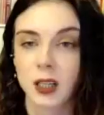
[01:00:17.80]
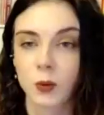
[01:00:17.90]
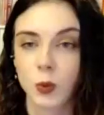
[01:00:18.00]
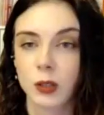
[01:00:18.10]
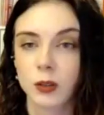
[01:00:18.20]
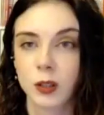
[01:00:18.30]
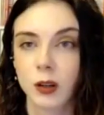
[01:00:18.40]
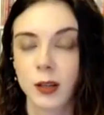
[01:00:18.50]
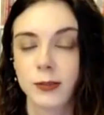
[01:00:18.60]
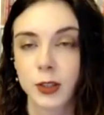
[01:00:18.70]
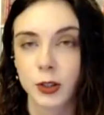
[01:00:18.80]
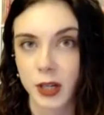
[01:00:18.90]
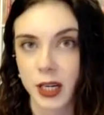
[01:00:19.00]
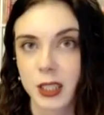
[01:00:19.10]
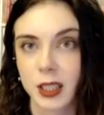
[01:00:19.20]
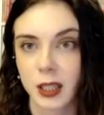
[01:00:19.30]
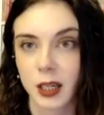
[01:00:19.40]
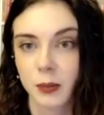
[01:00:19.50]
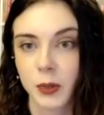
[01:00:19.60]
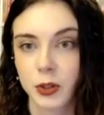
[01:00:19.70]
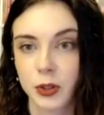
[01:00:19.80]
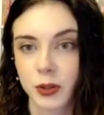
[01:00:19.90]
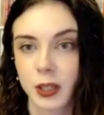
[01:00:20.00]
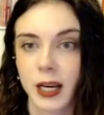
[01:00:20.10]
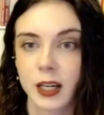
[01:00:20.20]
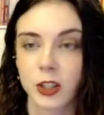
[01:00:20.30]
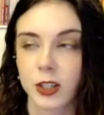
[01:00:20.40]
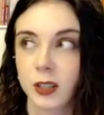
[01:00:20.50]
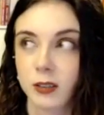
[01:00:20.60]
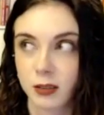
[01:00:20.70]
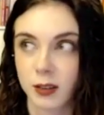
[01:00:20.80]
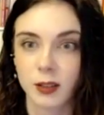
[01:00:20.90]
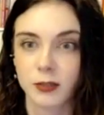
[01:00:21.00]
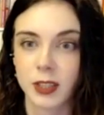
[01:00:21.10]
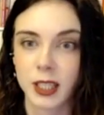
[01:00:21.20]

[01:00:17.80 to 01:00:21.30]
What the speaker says: that world to life and creating that emotional connection and kind of